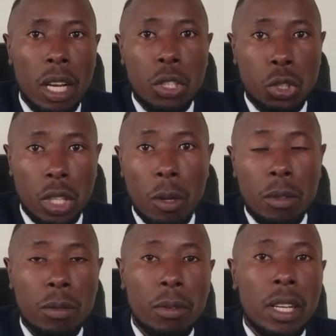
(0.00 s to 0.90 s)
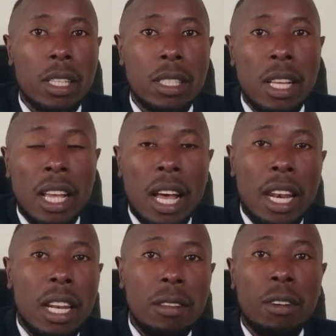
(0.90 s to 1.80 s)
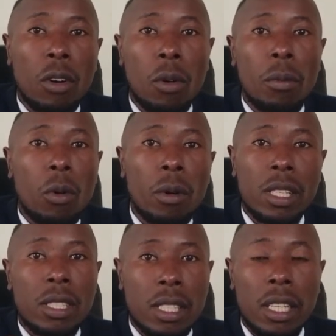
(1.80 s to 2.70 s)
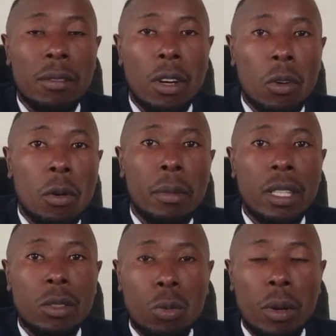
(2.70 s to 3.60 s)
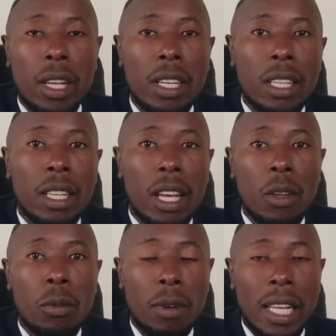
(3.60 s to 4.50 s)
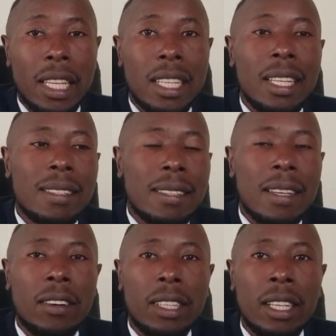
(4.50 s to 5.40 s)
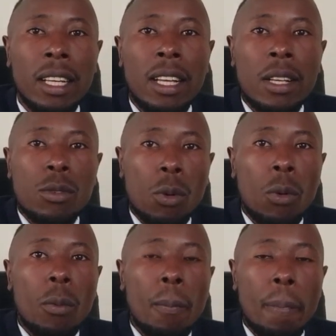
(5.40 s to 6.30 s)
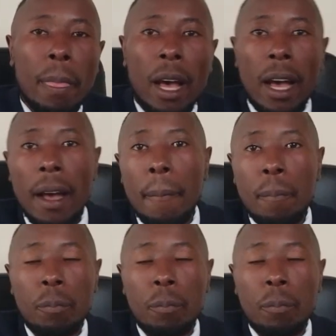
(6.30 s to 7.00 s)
share with friends, and always leave a comment when you find it necessary. So, uh,